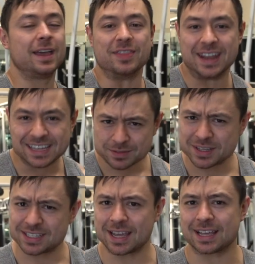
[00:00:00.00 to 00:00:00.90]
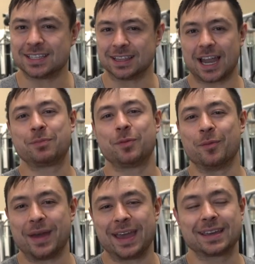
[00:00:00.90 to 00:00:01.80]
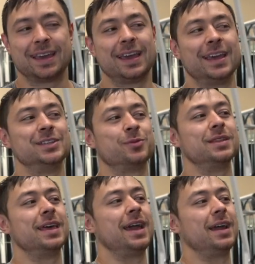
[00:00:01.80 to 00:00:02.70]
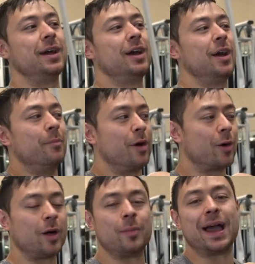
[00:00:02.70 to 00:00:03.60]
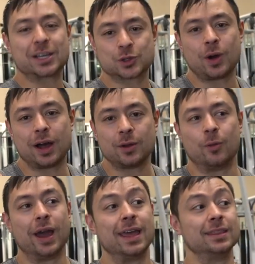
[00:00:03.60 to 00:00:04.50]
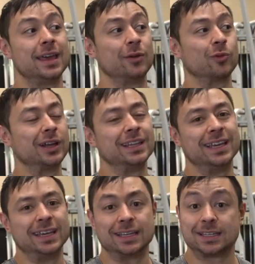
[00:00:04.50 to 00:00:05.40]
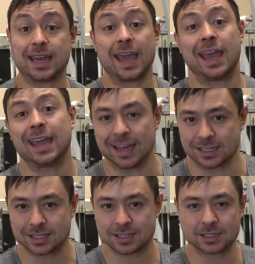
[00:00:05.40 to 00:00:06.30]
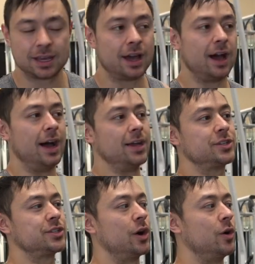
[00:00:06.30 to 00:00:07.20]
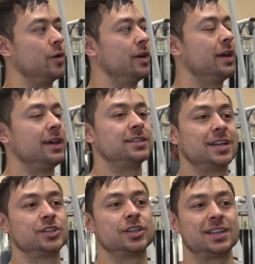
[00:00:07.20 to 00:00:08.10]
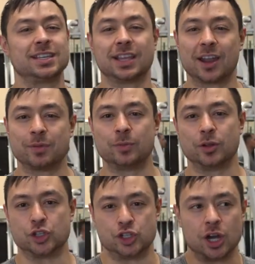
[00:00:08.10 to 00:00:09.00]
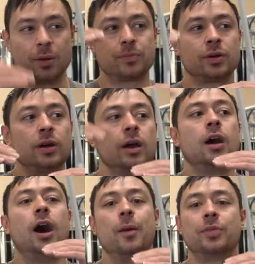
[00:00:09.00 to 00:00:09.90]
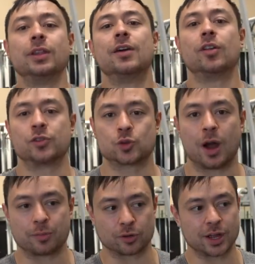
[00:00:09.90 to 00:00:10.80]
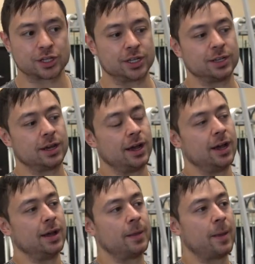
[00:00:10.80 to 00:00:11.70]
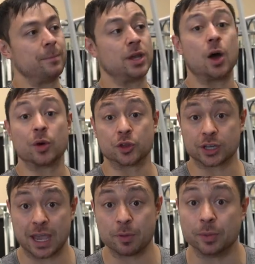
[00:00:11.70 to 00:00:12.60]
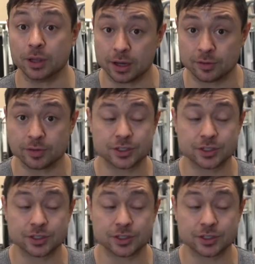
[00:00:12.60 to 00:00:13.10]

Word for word: The next mistake I see a lot of people make is when they barbell back squat when they really can't. Uh, so essentially I see a lot of people jump up the level of squat progression uh, beyond what they're capable of.